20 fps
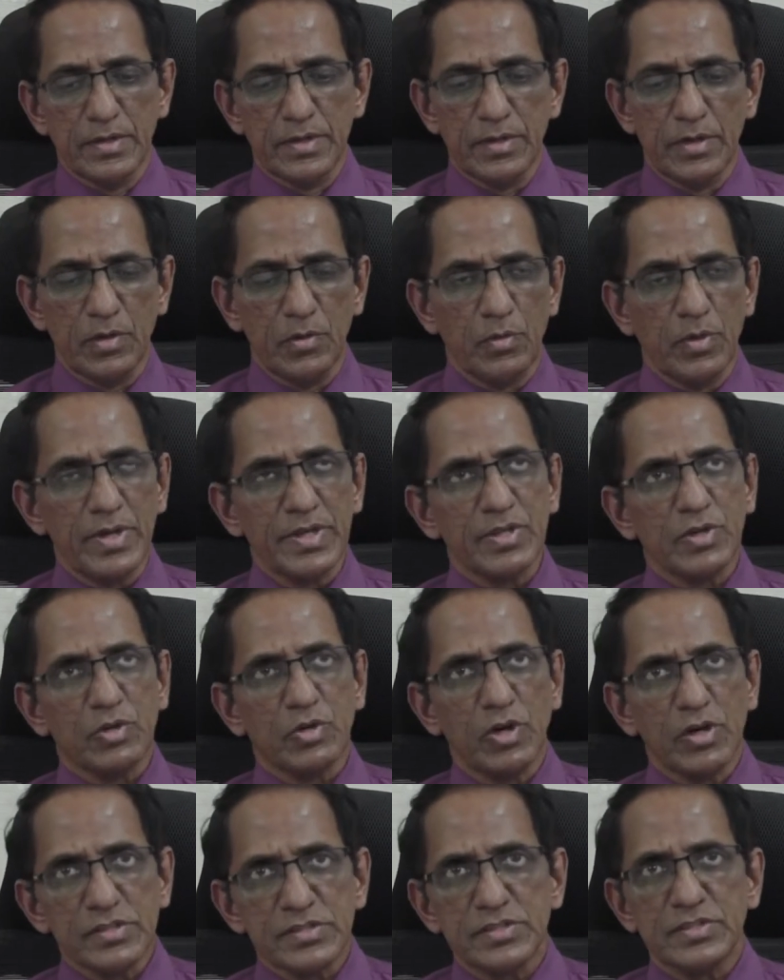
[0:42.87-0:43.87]
Now, what are the
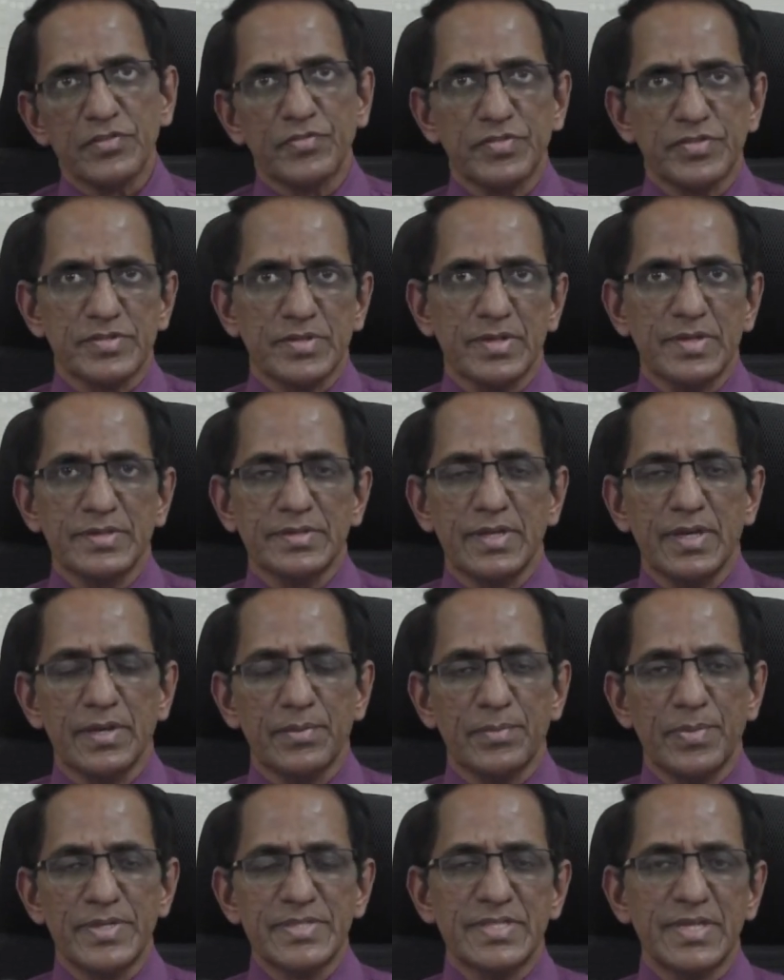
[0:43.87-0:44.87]
causes of fistula? Are
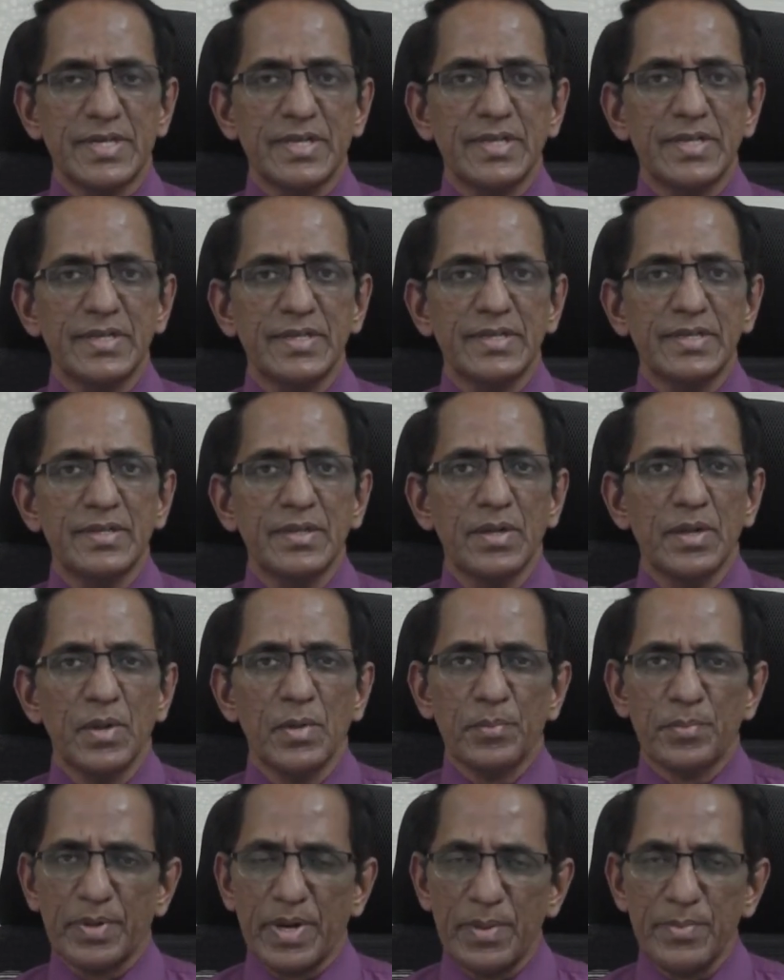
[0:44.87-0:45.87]
basically
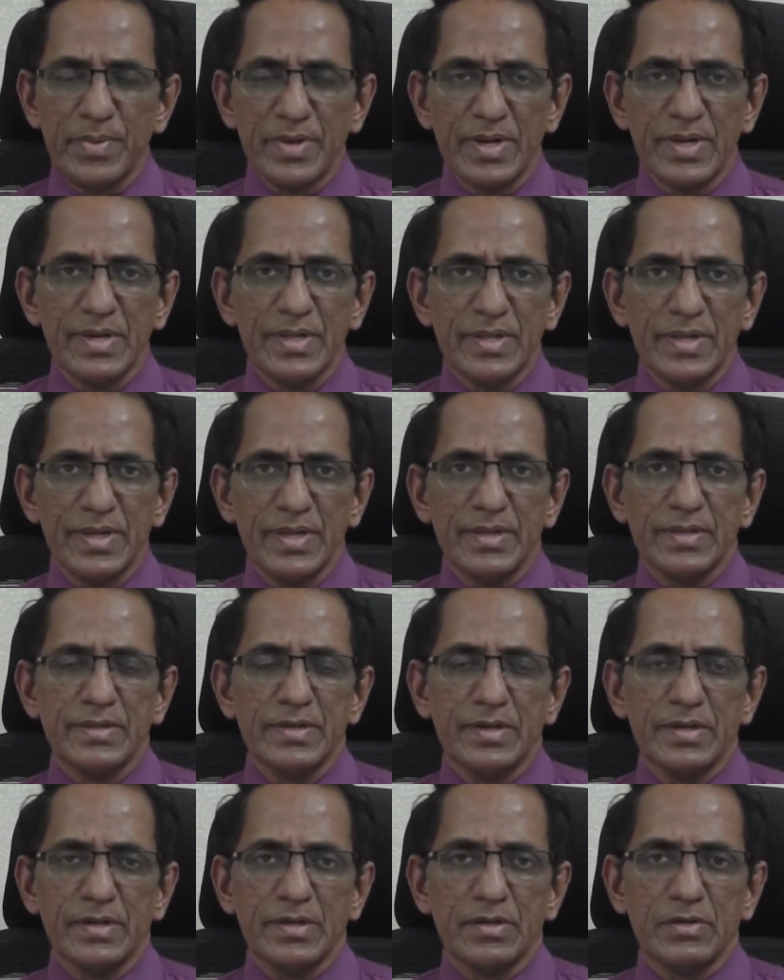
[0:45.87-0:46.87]
primarily
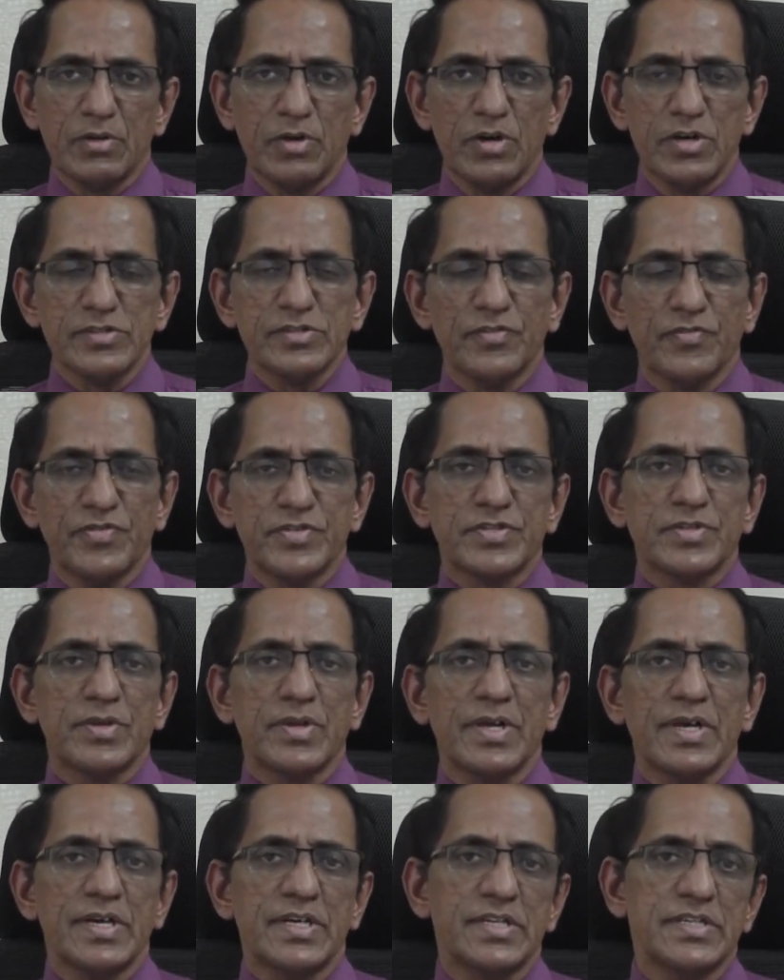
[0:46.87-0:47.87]
the cause of
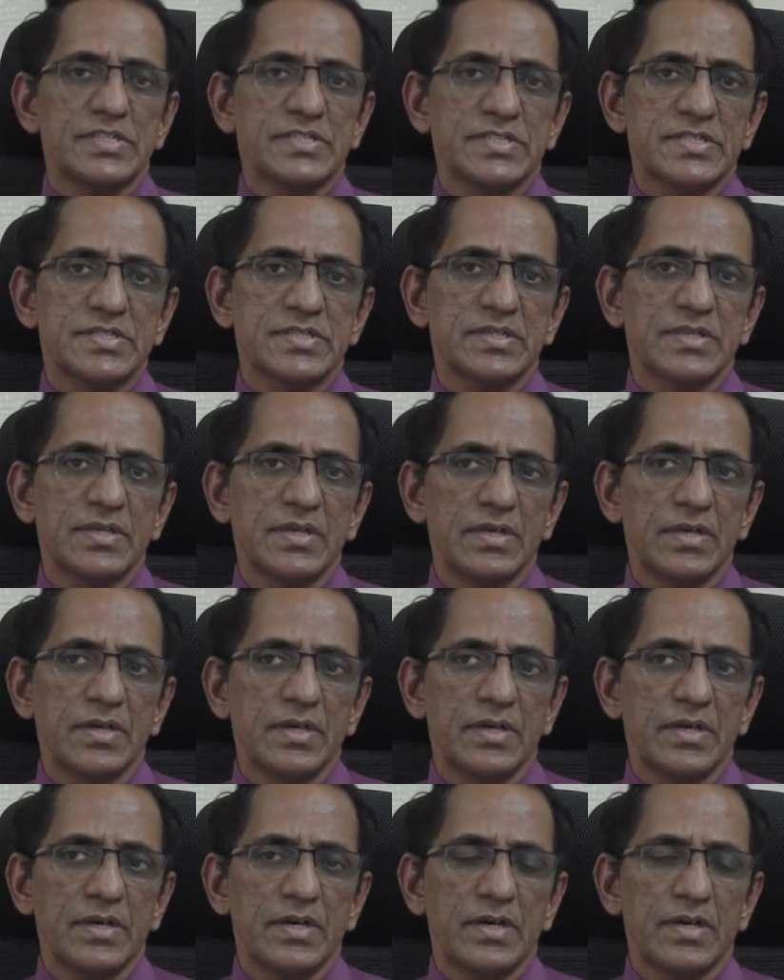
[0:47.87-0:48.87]
fistula is
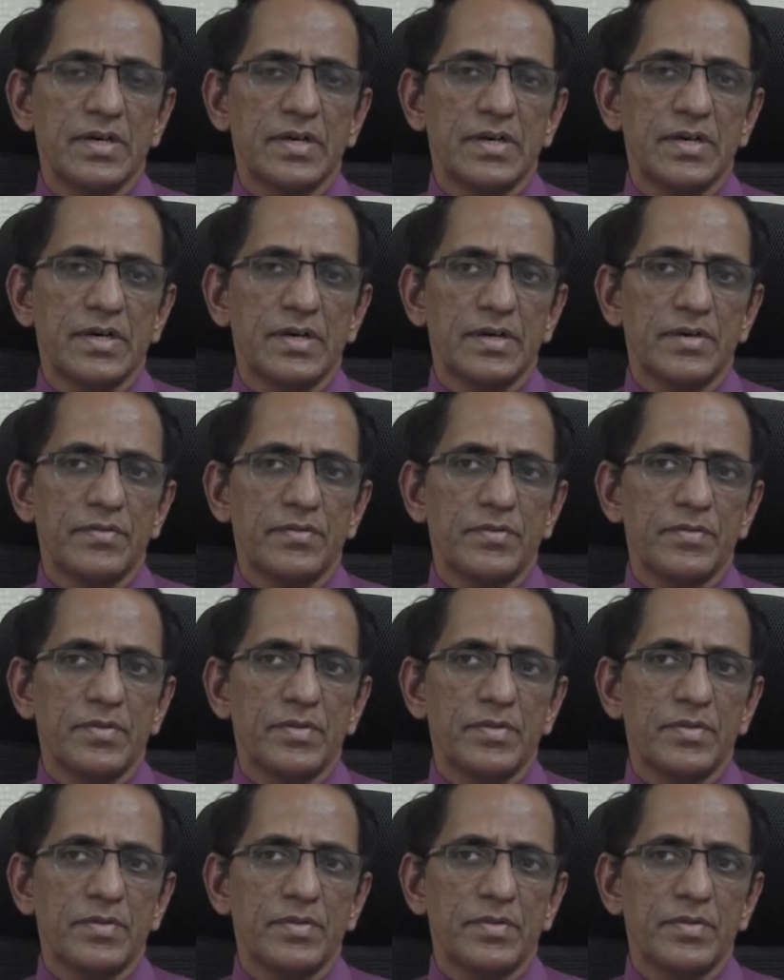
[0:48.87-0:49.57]
uh,